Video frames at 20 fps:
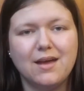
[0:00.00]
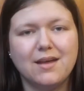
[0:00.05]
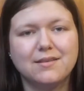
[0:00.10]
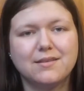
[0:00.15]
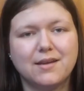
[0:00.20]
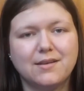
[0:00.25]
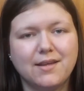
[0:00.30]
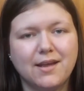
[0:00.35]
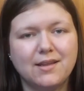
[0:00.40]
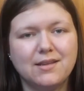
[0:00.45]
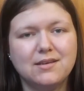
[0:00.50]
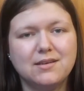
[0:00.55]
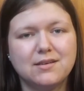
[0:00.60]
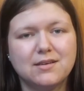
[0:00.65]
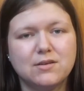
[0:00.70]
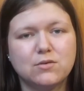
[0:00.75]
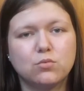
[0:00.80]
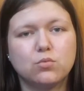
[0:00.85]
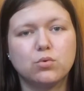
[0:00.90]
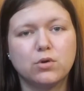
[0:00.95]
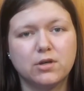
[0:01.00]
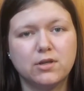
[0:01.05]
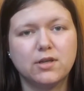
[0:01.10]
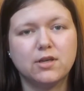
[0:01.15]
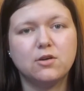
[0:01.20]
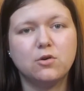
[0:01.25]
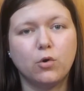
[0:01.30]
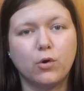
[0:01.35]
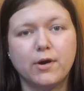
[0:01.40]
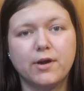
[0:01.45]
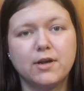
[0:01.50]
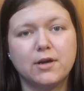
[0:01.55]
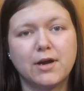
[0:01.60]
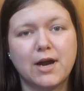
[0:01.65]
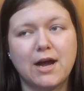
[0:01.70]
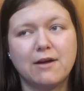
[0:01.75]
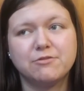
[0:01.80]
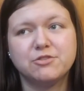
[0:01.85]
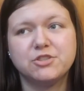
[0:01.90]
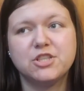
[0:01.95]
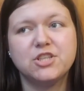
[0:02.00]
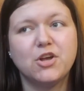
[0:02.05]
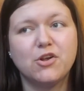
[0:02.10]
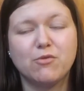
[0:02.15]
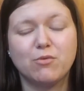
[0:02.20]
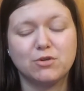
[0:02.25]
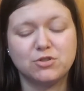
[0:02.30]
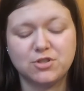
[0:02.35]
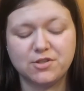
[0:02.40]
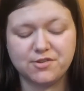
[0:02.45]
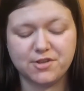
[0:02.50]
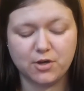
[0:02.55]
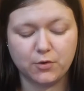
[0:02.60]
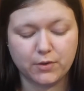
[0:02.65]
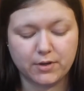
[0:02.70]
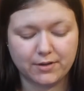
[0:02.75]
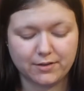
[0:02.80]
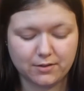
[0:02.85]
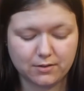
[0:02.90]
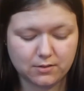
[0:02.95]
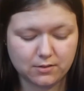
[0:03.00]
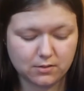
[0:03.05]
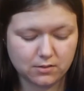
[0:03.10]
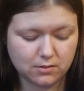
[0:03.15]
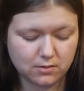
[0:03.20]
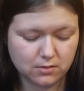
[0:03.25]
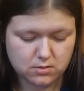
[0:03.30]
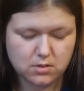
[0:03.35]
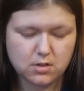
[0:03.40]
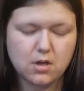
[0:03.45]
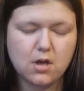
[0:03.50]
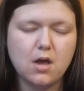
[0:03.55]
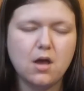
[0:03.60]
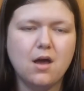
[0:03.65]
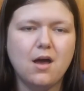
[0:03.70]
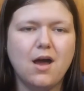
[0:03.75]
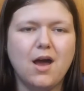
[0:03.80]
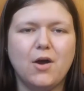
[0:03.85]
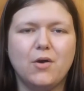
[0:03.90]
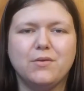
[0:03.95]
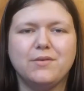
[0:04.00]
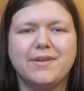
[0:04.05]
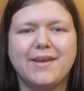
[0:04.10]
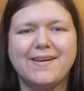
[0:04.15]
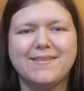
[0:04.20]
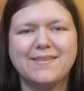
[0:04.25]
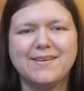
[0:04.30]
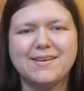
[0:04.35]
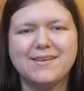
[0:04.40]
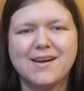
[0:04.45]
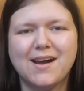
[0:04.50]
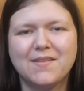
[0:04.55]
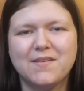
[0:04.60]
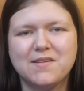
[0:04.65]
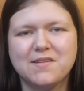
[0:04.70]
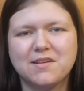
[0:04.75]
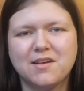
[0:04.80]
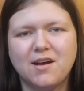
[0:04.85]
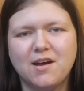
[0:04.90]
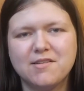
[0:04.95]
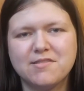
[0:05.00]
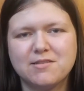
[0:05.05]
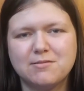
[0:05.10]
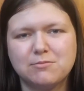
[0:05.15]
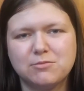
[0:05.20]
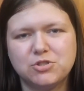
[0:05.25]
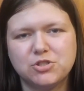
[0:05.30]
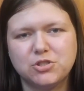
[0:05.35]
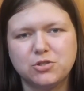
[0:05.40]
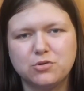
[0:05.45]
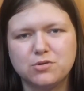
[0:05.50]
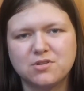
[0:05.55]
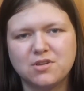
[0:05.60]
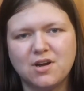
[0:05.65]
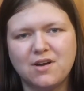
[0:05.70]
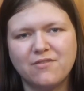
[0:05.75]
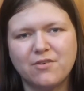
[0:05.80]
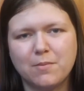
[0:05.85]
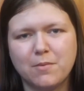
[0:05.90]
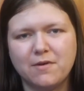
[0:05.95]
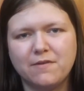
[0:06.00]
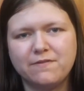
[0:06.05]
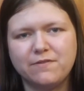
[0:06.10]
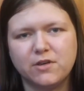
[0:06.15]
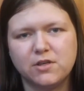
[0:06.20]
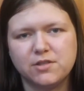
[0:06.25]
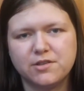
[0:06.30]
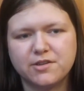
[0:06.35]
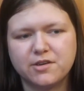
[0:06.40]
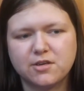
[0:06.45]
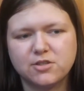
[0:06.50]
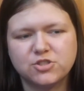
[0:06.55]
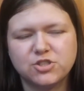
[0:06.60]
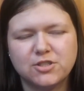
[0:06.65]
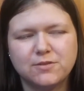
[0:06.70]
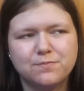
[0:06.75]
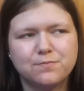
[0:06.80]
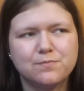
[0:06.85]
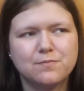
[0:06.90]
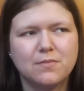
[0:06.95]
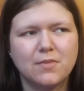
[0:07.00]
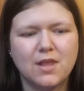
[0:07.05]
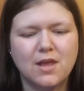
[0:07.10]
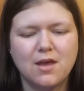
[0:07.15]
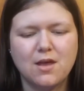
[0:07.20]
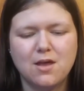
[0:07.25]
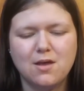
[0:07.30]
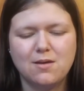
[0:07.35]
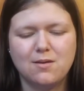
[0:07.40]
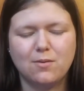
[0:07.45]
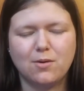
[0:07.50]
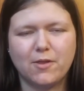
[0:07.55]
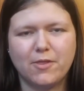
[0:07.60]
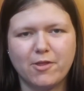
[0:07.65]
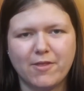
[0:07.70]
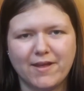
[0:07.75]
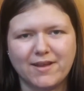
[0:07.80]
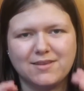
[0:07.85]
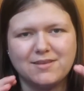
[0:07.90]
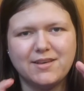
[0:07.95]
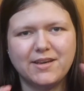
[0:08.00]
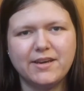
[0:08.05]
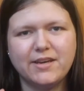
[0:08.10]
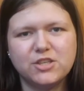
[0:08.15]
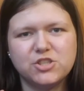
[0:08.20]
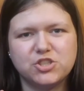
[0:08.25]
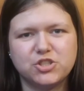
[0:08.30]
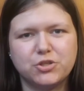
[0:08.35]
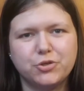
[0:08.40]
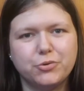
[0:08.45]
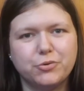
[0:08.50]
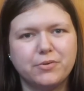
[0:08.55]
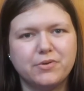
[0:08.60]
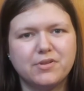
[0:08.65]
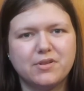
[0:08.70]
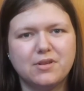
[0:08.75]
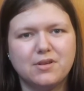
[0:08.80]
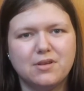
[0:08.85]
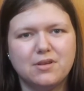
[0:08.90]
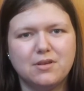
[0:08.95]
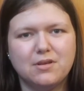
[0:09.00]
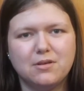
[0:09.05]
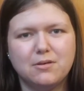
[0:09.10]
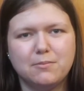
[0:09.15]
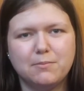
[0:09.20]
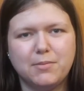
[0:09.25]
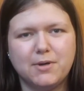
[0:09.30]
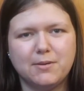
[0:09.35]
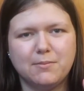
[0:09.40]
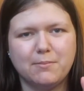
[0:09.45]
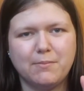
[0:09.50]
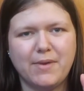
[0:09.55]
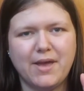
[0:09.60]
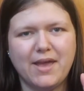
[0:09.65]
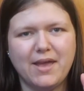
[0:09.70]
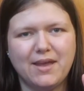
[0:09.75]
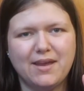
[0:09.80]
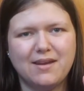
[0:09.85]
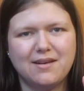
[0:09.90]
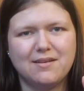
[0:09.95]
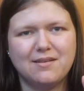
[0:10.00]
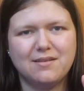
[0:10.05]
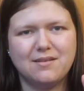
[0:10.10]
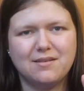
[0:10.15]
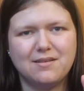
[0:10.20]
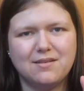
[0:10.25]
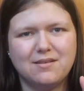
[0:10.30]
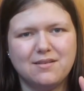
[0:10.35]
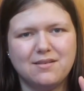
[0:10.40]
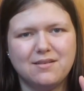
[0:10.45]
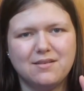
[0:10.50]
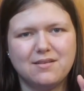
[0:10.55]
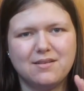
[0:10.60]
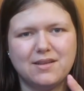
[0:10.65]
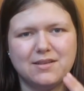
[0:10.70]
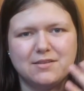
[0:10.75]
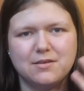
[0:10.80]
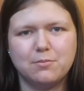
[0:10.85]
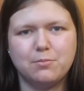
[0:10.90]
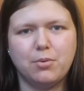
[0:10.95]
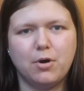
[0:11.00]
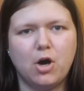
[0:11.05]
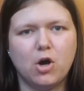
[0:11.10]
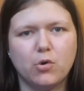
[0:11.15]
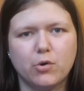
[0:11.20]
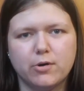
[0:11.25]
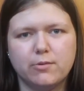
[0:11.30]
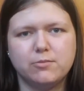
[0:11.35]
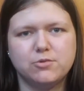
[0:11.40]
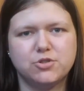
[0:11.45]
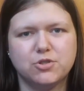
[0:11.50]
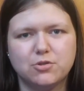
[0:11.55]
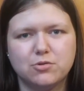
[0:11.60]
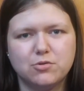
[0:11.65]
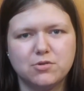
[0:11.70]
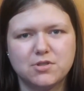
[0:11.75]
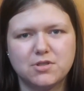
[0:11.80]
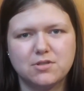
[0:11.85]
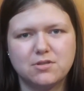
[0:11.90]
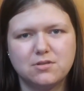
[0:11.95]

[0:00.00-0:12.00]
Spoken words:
Daniela can really choreograph. She knows what she's doing. Nelly got these custom shoes done from the foot surgeon. But they're like tennis shoes, but made into ballroom shoes.